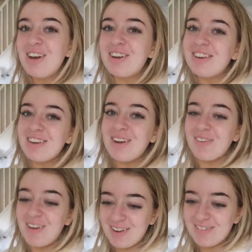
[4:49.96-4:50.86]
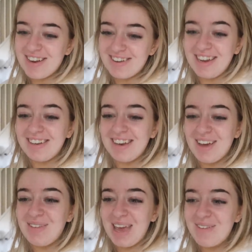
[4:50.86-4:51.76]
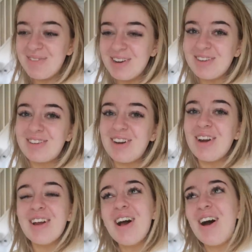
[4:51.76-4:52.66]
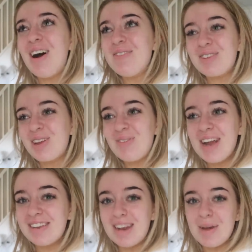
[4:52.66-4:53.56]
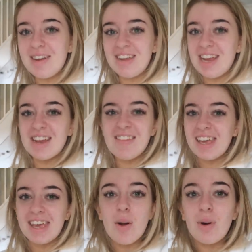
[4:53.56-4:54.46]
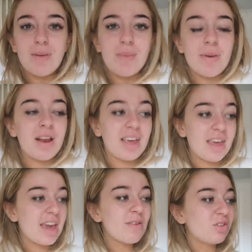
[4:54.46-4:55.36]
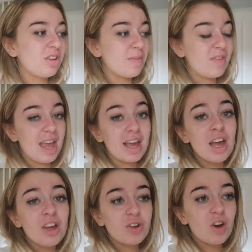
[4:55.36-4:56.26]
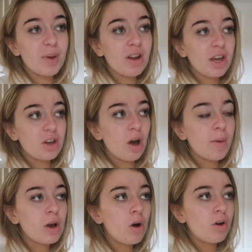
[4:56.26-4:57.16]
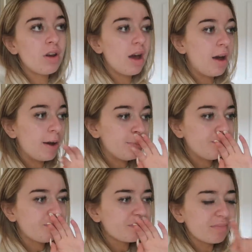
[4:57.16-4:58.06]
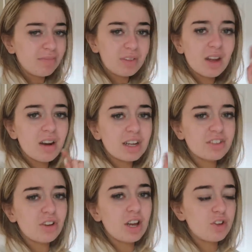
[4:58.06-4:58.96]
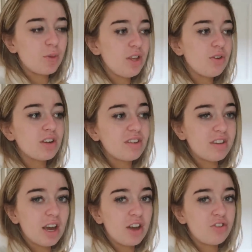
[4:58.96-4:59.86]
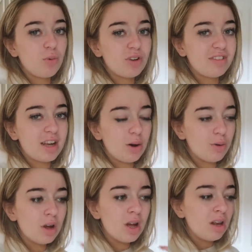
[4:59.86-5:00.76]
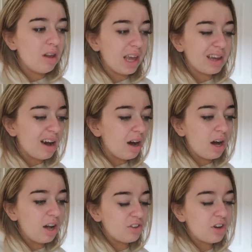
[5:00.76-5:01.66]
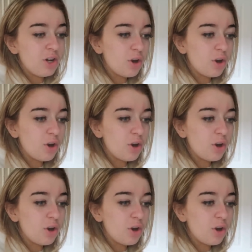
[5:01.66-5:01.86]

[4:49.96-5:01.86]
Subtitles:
a good enough credit rating to let me get one. So I'm just gonna wait until I'm 18 and then get one in maybe like a year or something. So I've been like going on like sites where you can search what sell like cars, and I